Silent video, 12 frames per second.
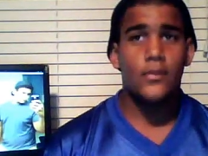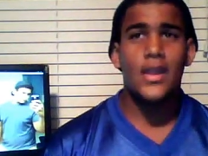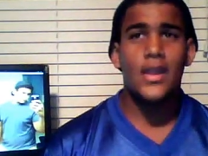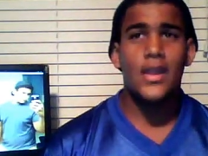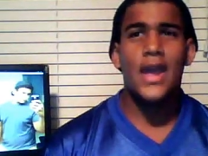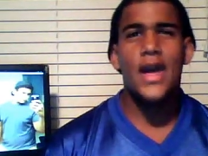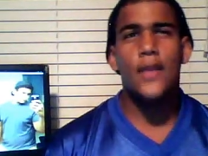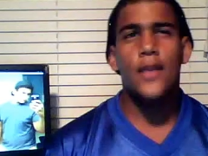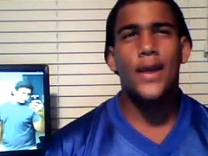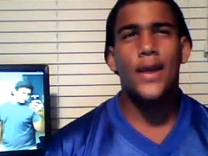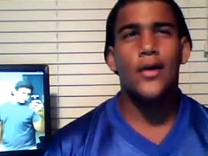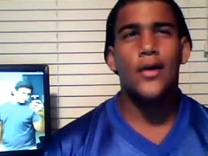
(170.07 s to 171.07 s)
and
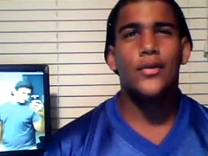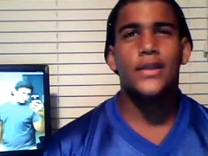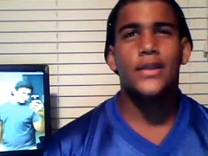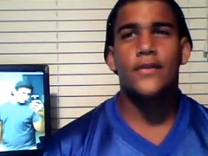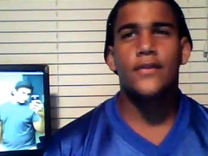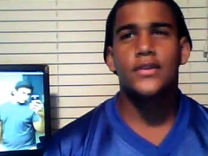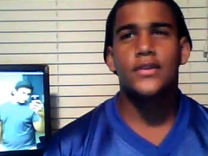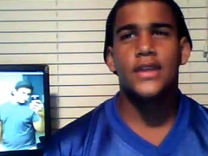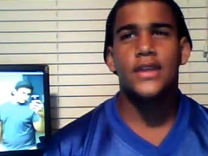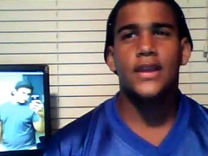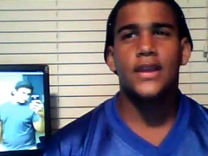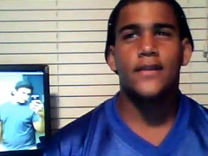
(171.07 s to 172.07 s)
about, give or
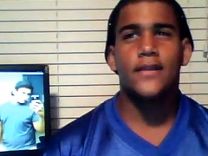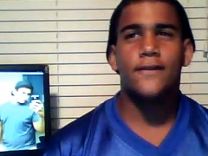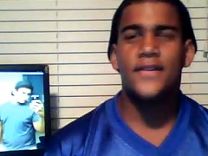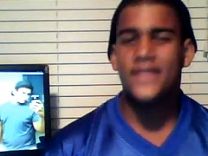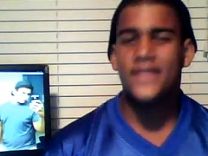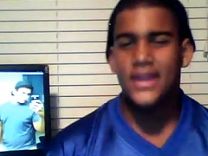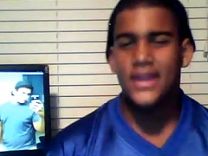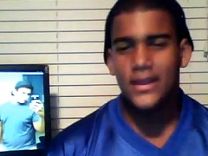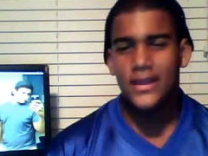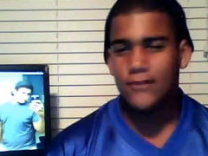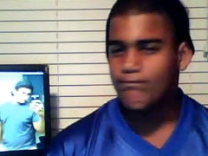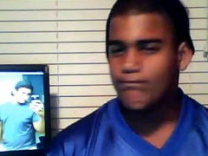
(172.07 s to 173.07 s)
take,
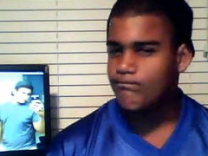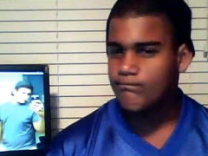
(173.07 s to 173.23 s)
15,